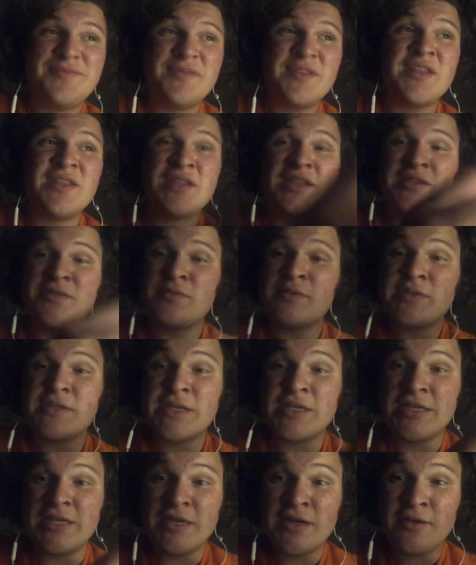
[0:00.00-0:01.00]
and this was
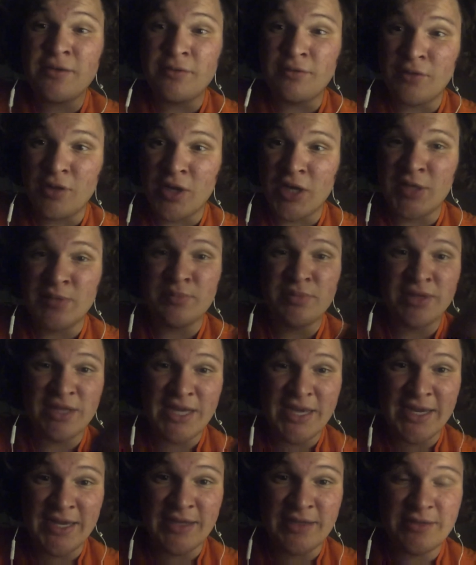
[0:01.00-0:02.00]
a year-long
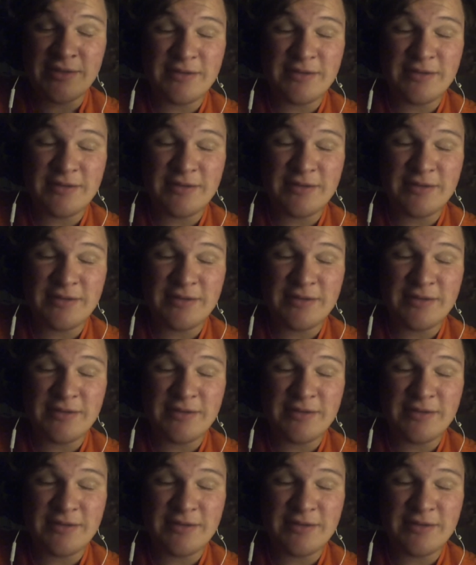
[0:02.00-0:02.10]
plan,